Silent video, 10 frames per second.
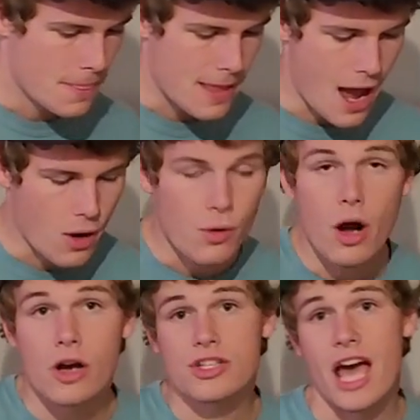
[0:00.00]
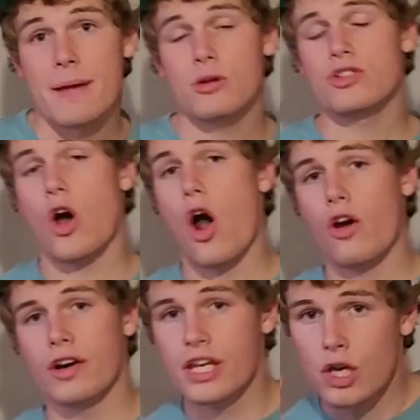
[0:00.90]
Now, our timer's
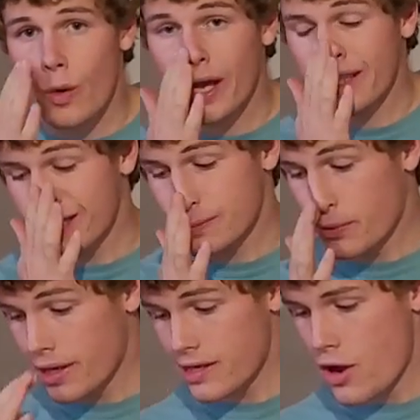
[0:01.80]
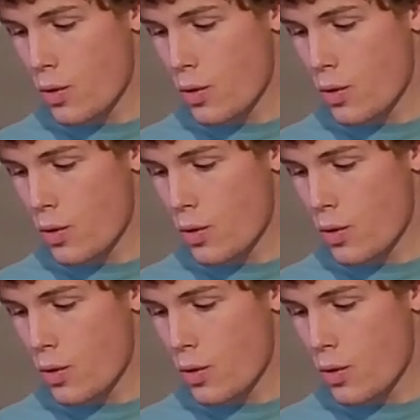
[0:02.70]
already going at this point.